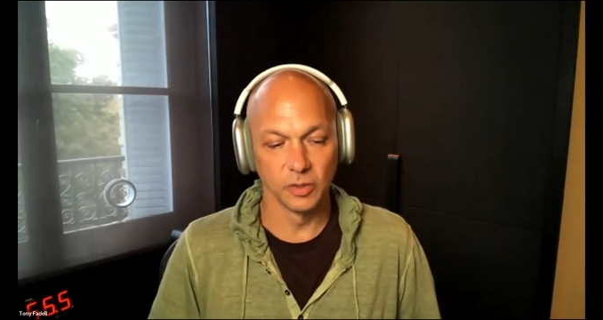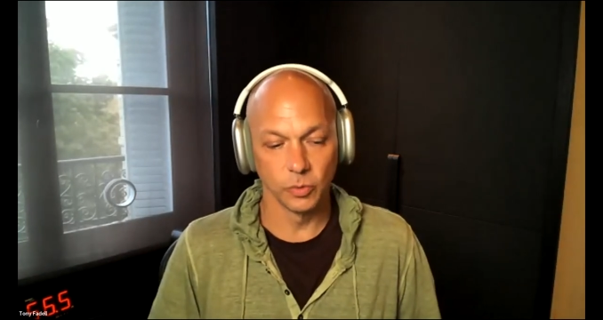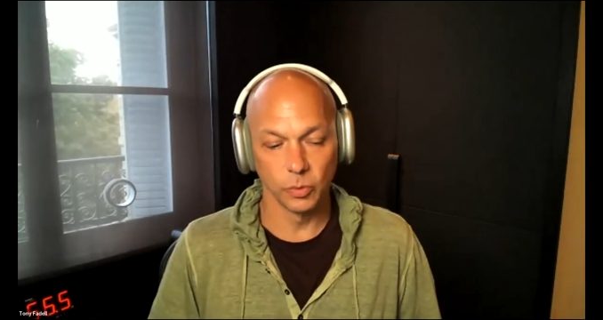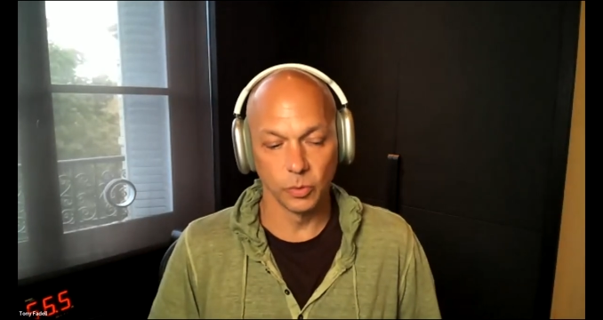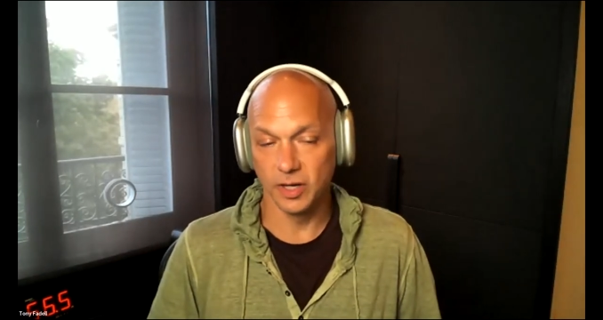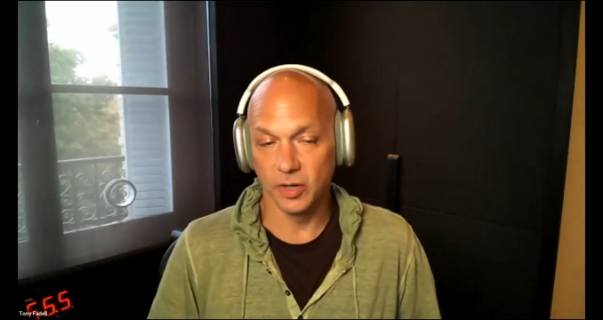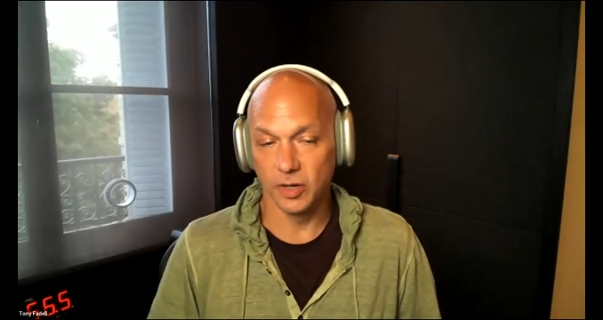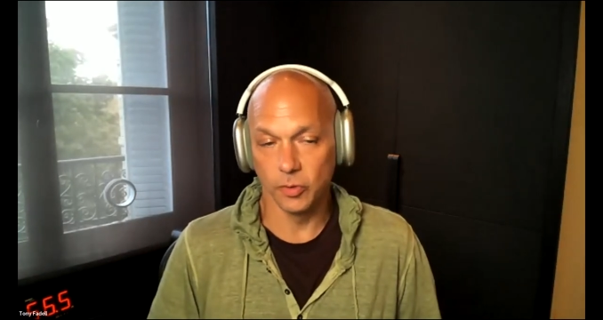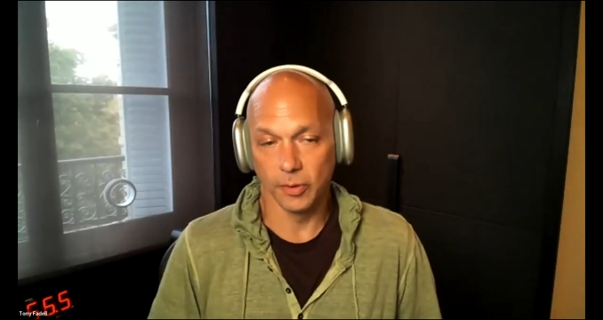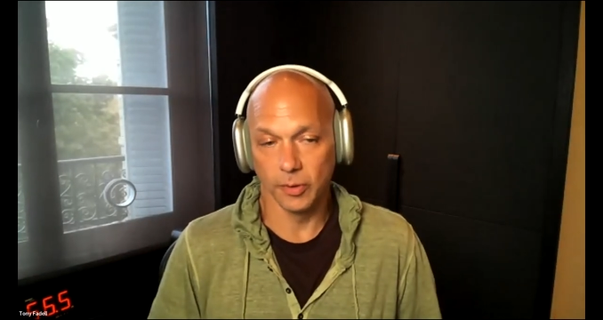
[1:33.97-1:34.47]

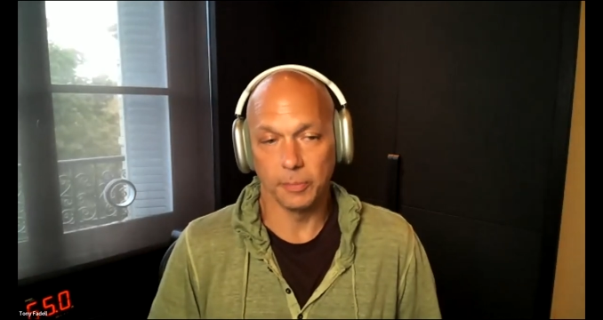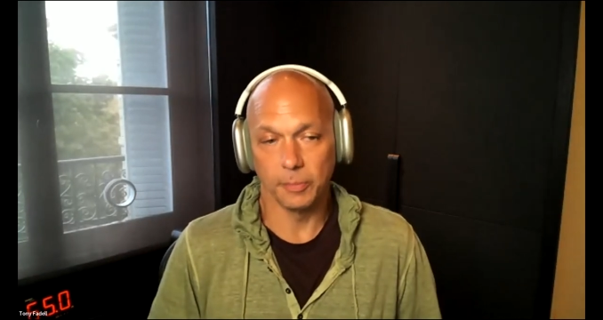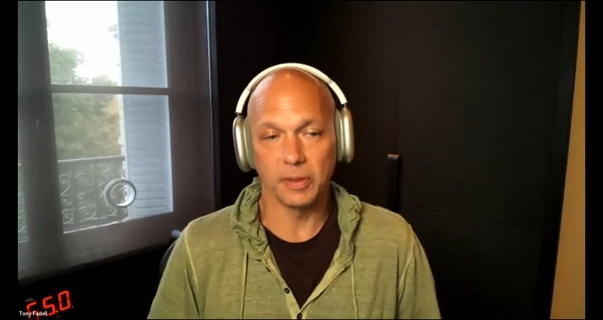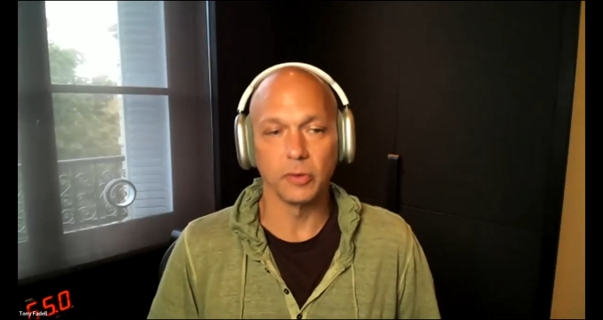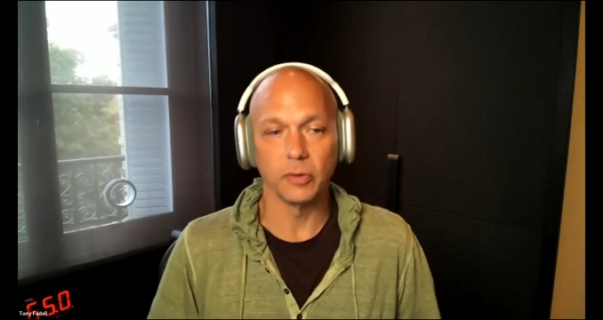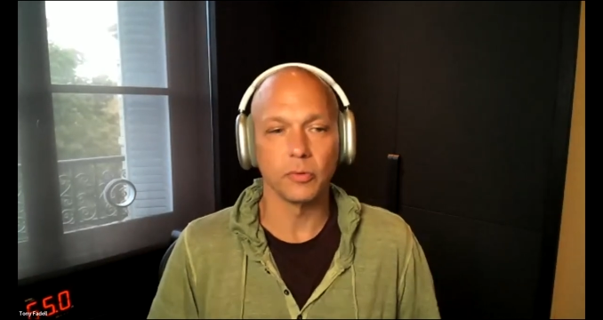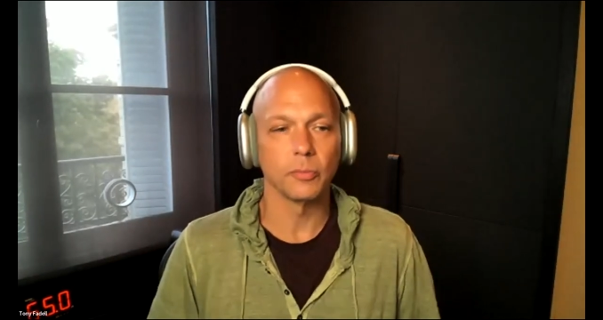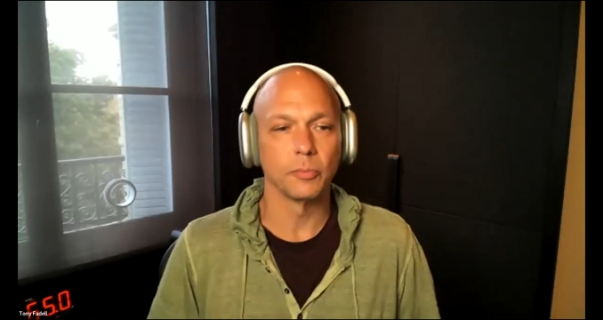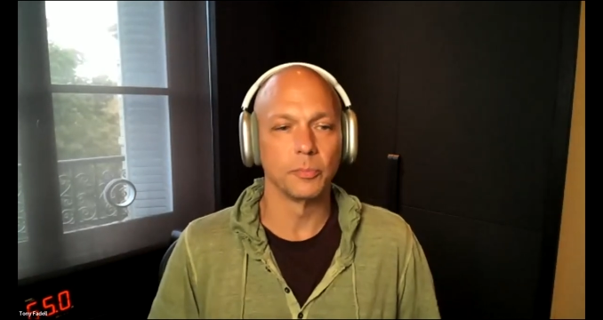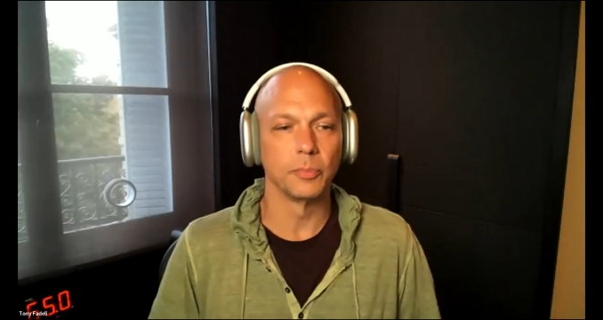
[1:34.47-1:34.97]
we're going to
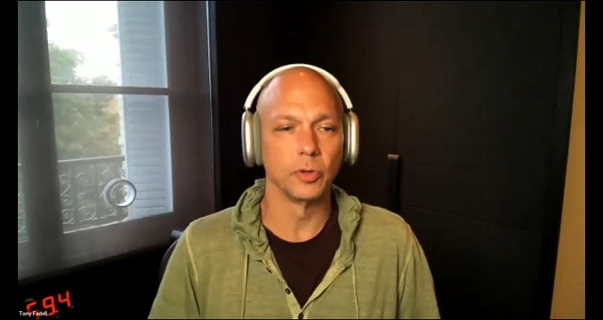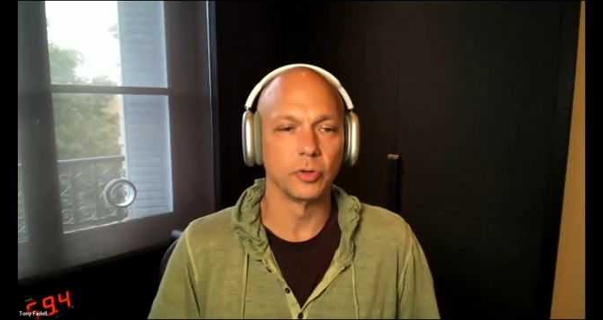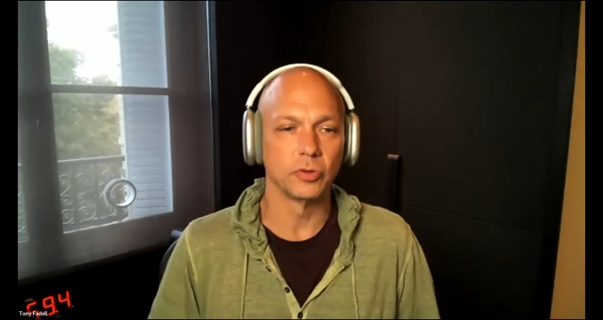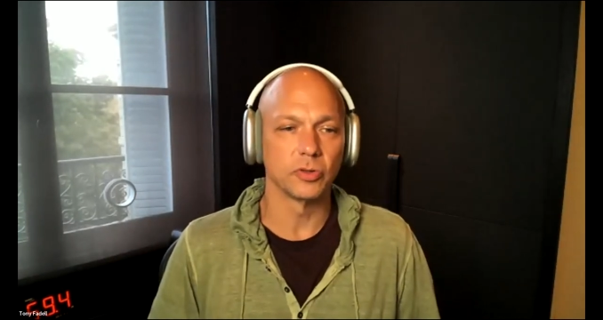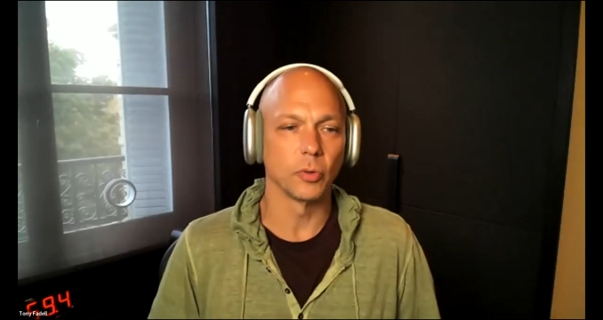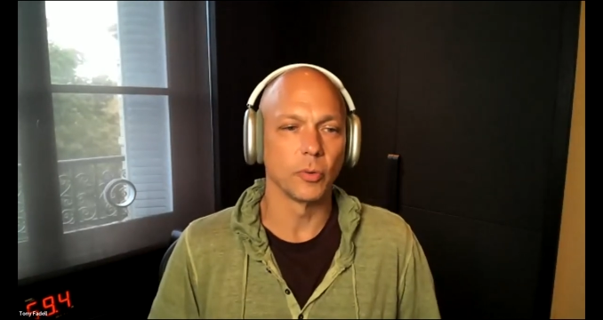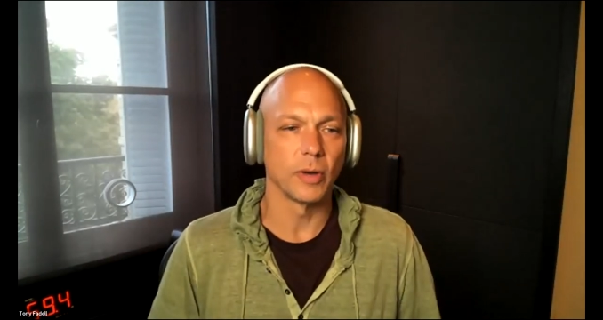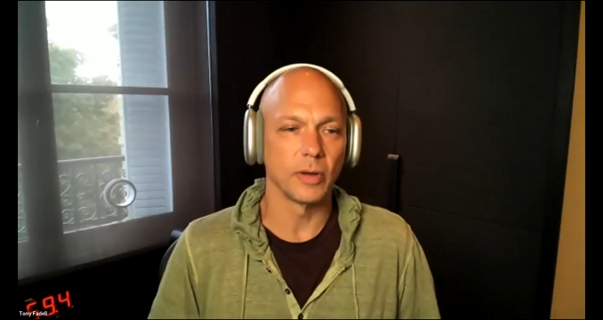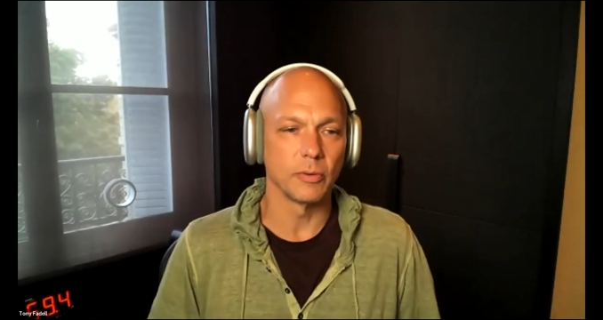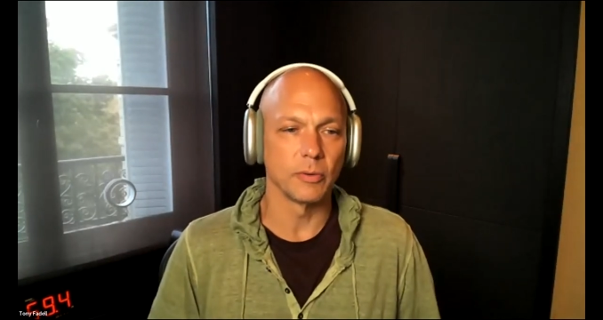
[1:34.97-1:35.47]
reboot
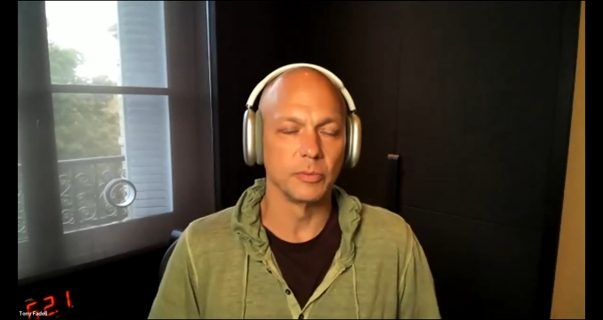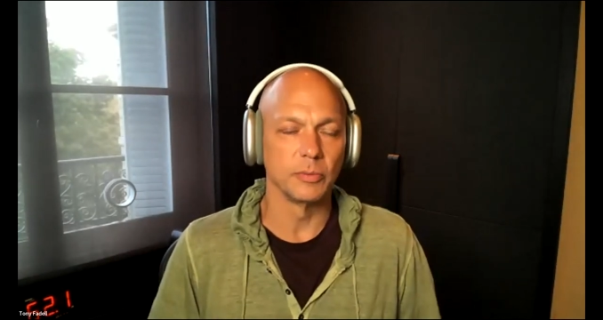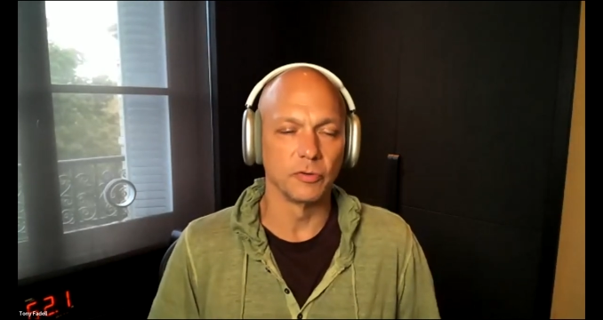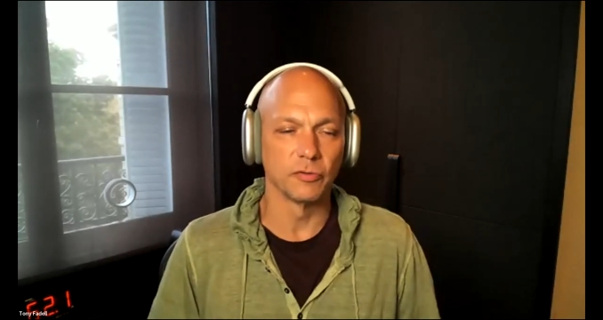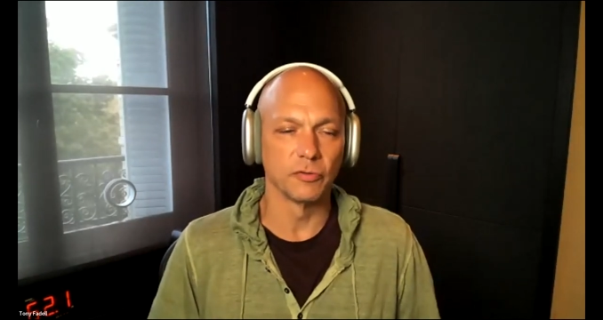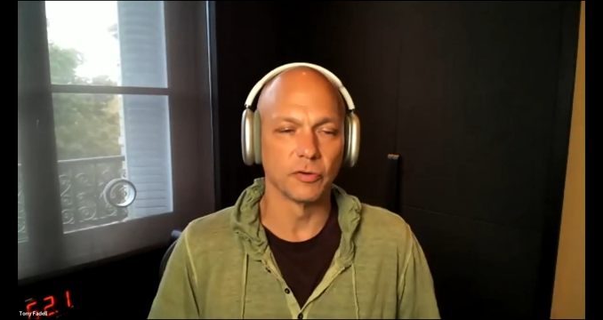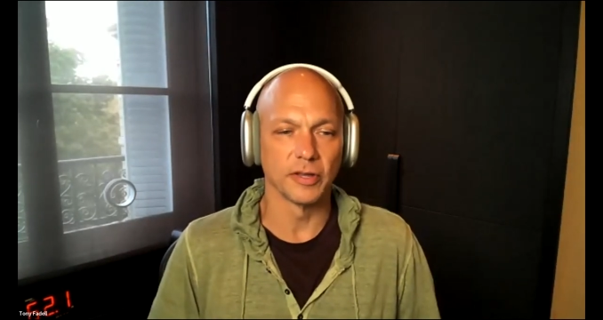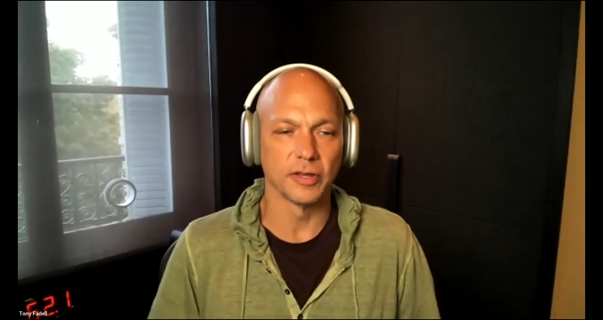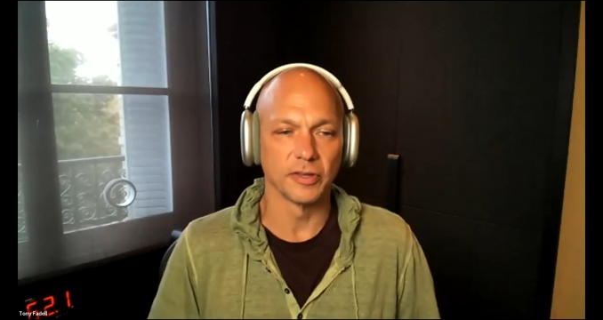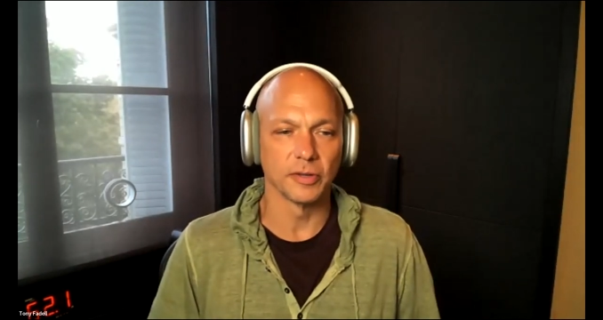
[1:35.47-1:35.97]
the way we
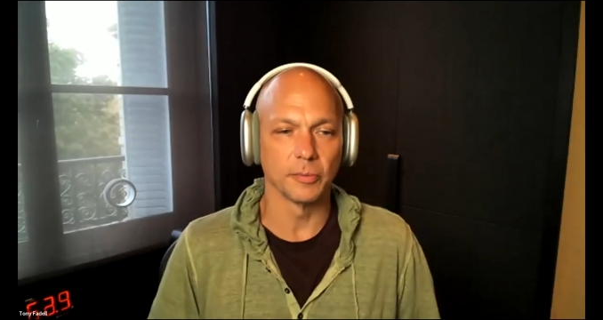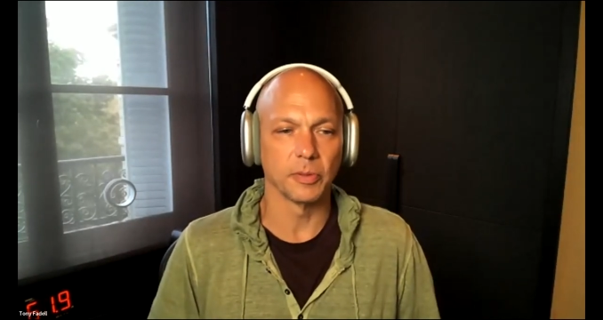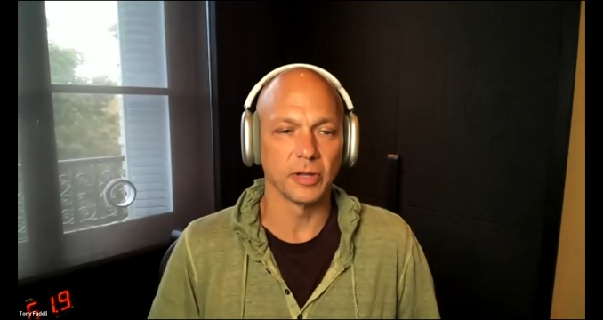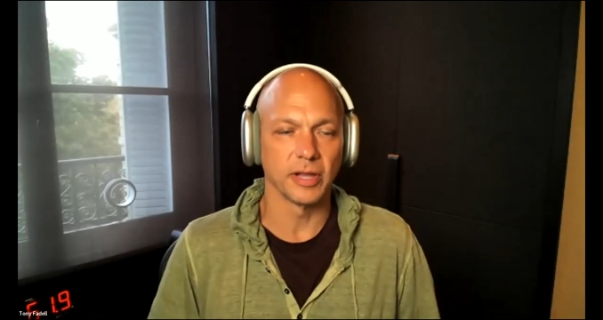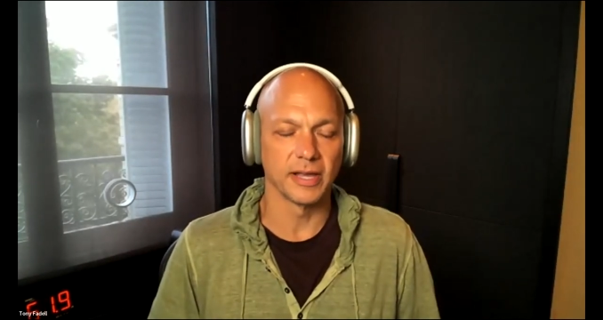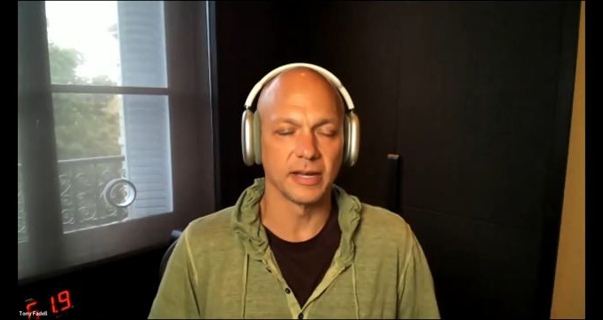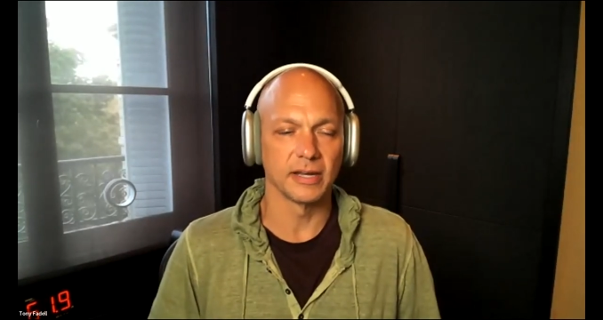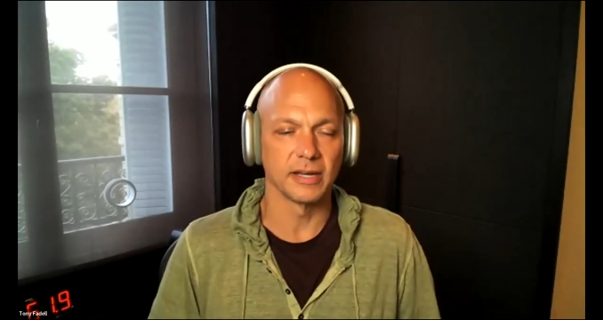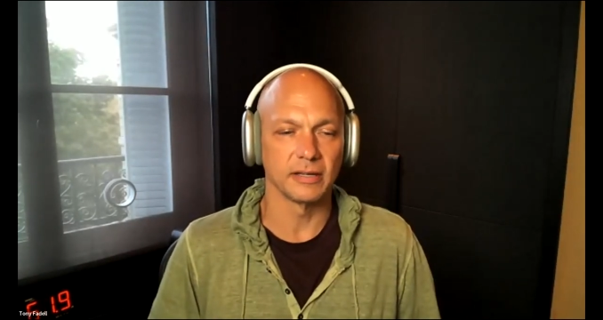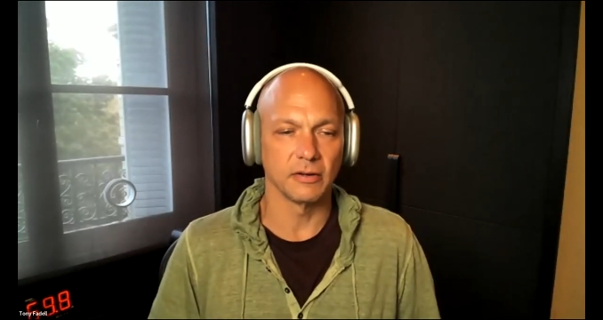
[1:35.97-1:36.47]
move around the
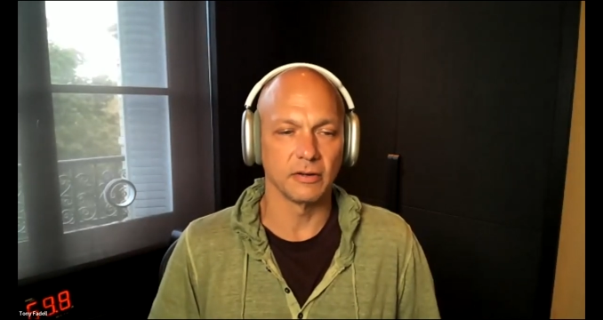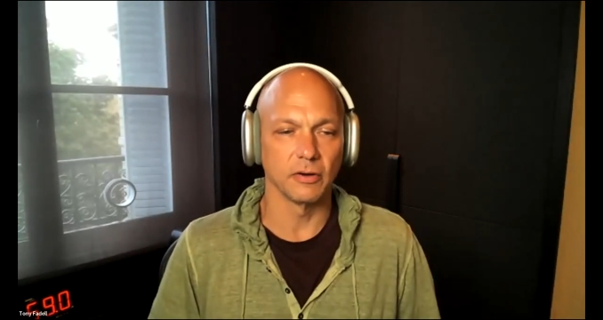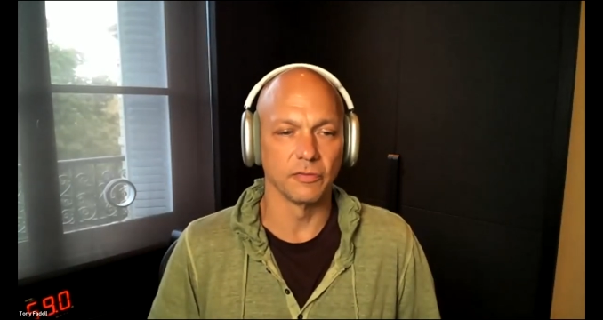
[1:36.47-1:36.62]
planet